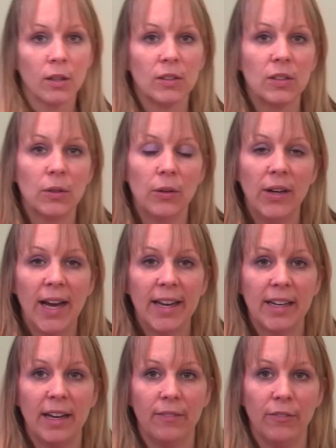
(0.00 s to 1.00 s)
So go
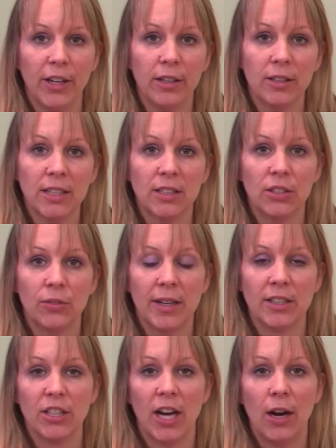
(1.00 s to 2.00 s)
ahead and wiggle and
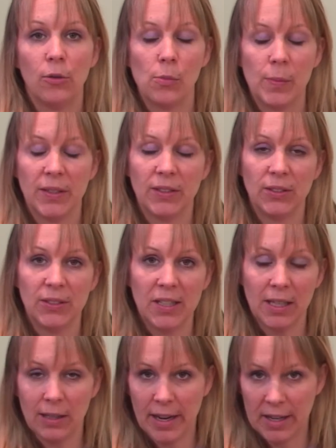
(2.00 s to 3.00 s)
stretch out, but do
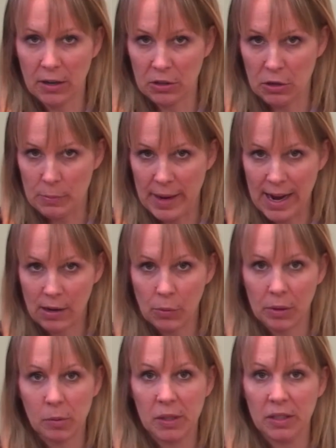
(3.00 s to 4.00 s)
stay lying on your back.
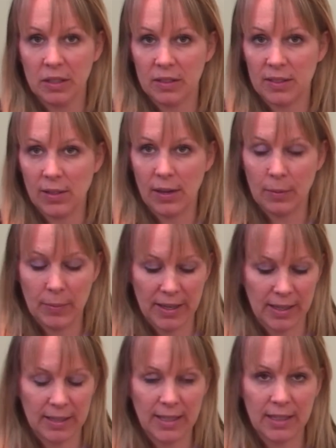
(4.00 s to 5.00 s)
We're going to start
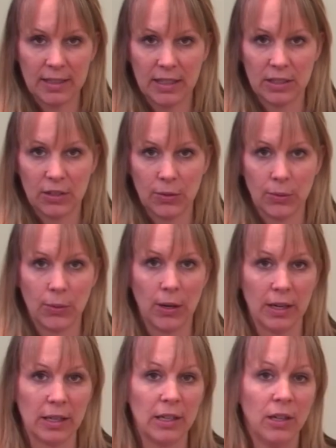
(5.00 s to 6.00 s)
by connecting to
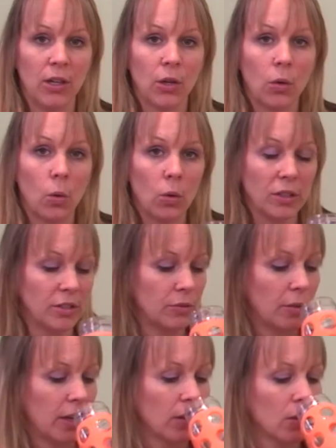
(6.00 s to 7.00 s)
our core
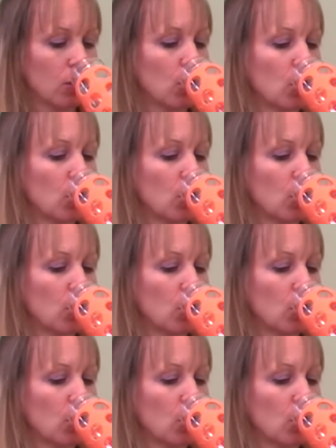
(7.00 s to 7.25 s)
strength.